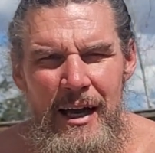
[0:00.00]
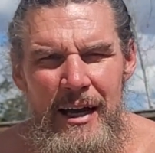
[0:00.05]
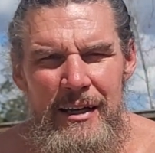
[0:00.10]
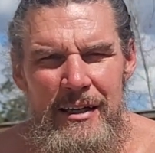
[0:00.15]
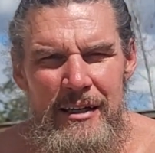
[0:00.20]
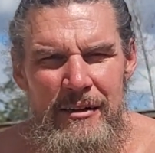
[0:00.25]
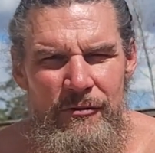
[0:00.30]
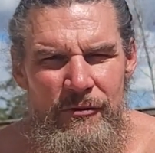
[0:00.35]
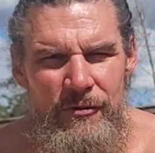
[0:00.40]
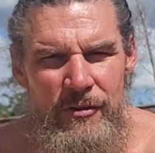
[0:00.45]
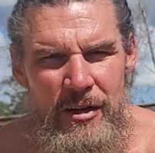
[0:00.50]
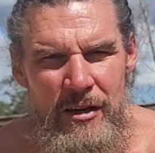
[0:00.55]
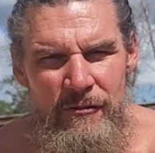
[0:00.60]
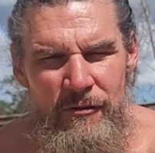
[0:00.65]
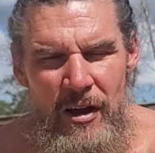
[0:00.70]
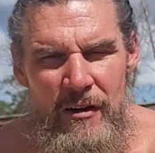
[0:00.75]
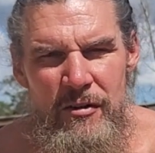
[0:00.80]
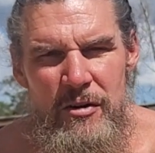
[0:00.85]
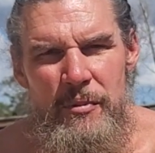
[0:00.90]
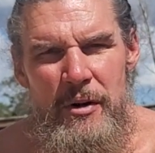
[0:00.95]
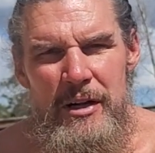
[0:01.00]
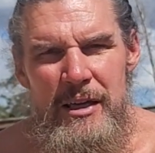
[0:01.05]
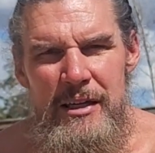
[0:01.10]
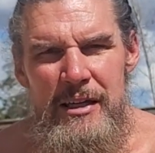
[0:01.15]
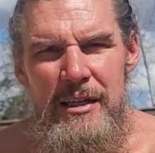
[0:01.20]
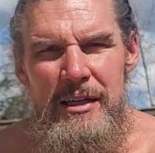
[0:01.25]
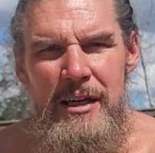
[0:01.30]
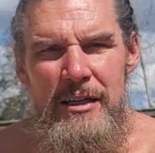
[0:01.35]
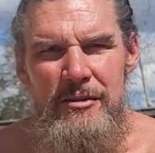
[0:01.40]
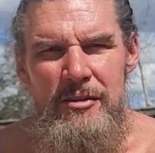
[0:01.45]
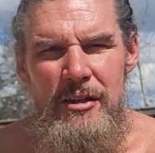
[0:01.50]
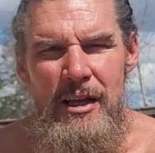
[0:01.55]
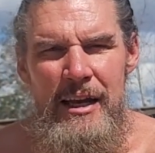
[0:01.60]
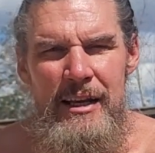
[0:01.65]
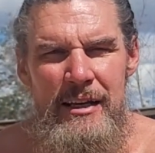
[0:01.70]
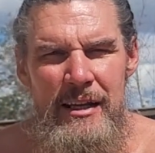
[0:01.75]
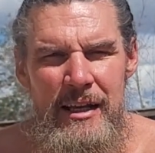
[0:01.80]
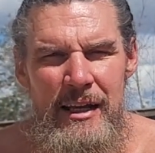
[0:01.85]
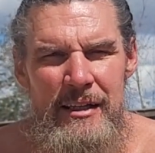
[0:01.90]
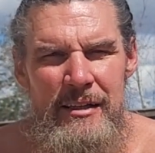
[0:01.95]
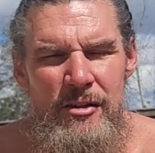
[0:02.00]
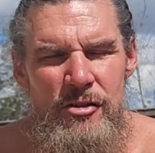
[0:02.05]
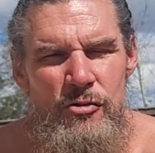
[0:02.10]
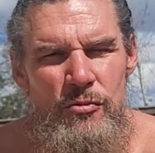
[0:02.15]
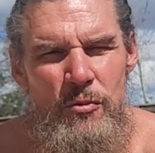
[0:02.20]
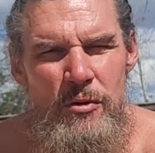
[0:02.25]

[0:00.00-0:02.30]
if everybody could get to, and this